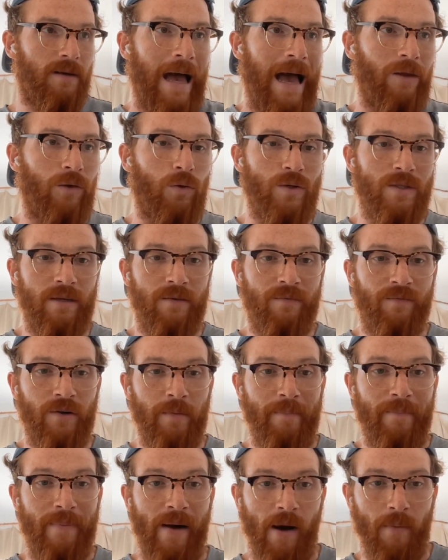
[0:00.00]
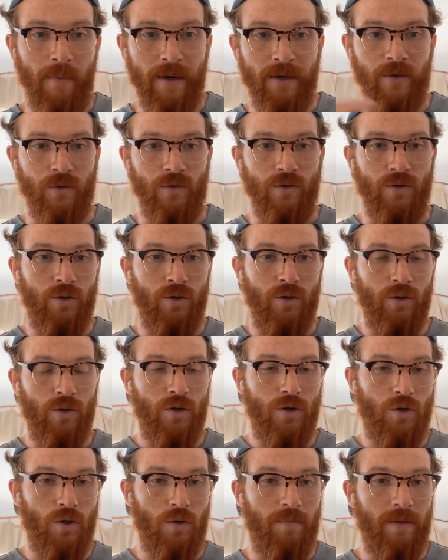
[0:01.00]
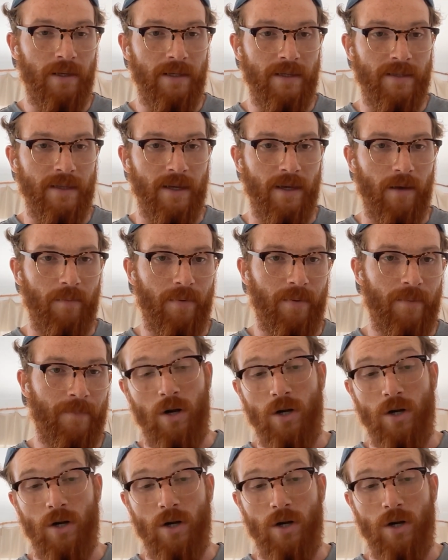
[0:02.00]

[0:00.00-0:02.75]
how those different parameters should be set up.